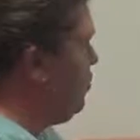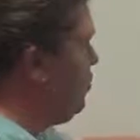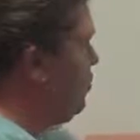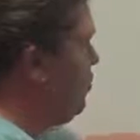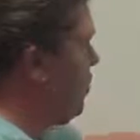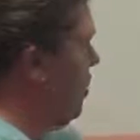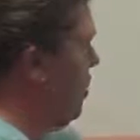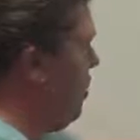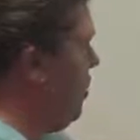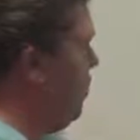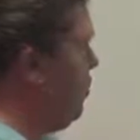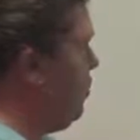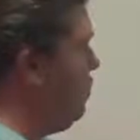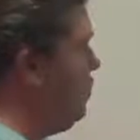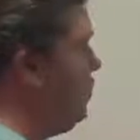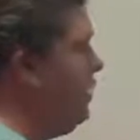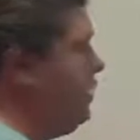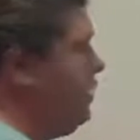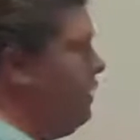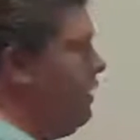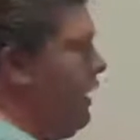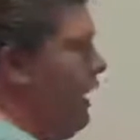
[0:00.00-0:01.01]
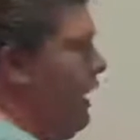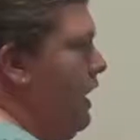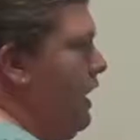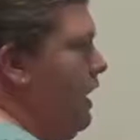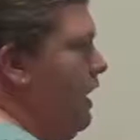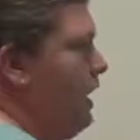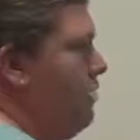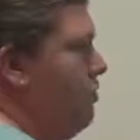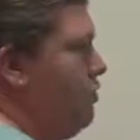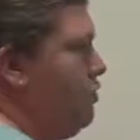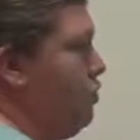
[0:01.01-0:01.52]
are so
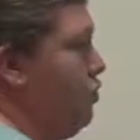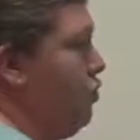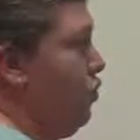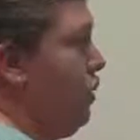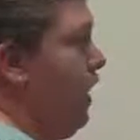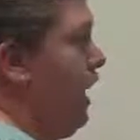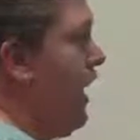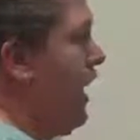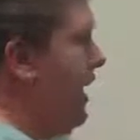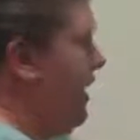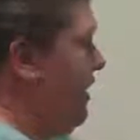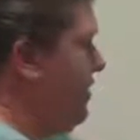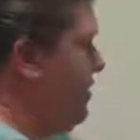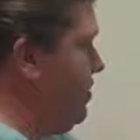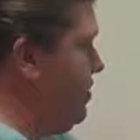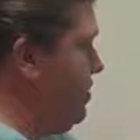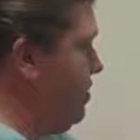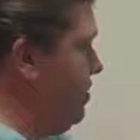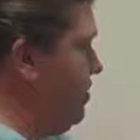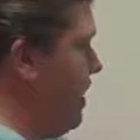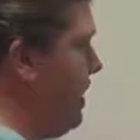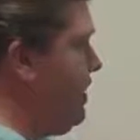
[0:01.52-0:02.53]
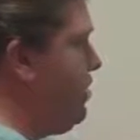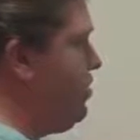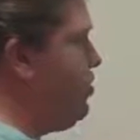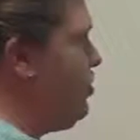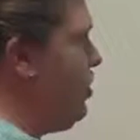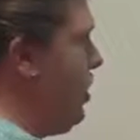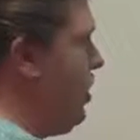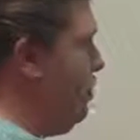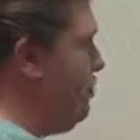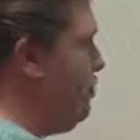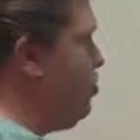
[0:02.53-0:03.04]
great, they
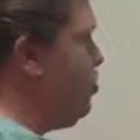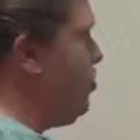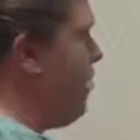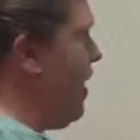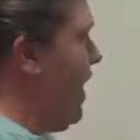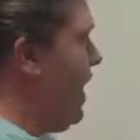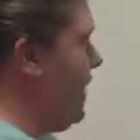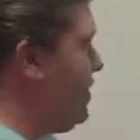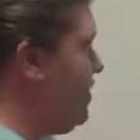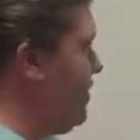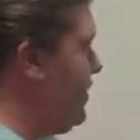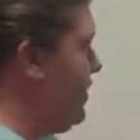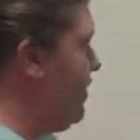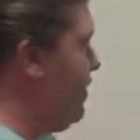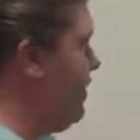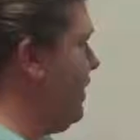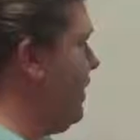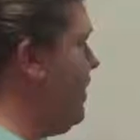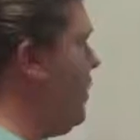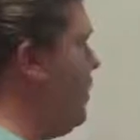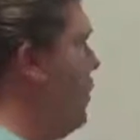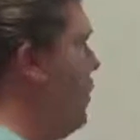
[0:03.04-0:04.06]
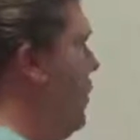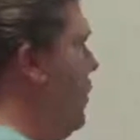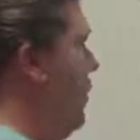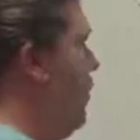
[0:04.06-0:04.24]
jump drastically,